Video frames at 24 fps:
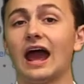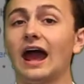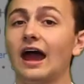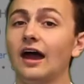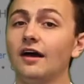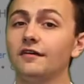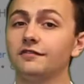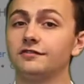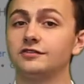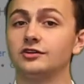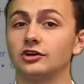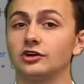
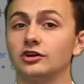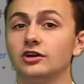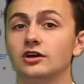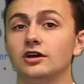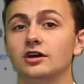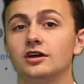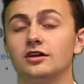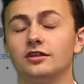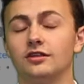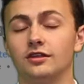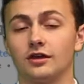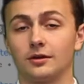after
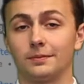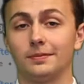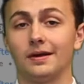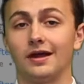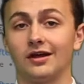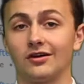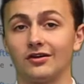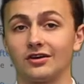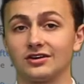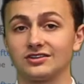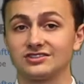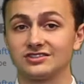their
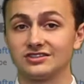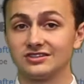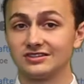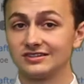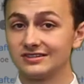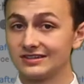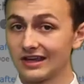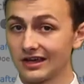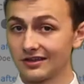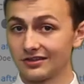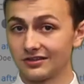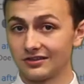parents'
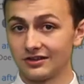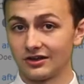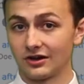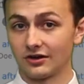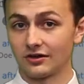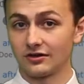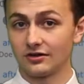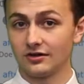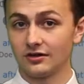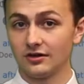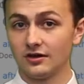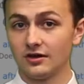death year.
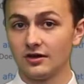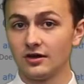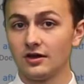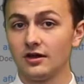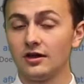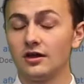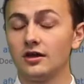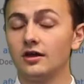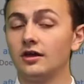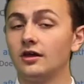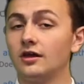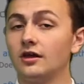
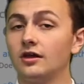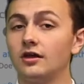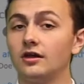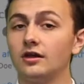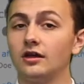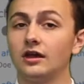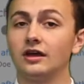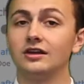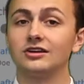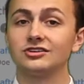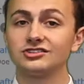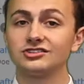In a